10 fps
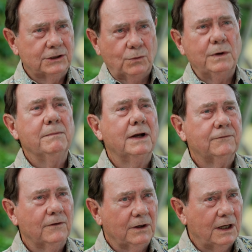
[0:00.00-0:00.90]
so we met
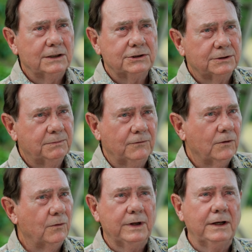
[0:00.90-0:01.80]
for lunch
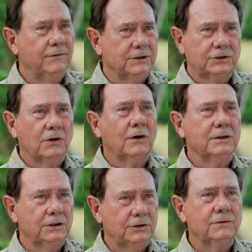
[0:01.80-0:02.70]
before we even started
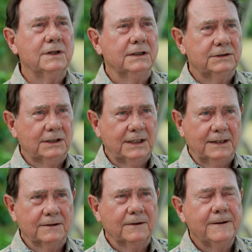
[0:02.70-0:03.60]
to do things
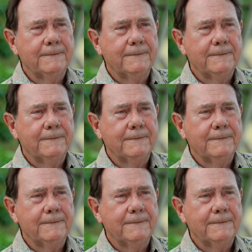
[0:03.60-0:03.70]
together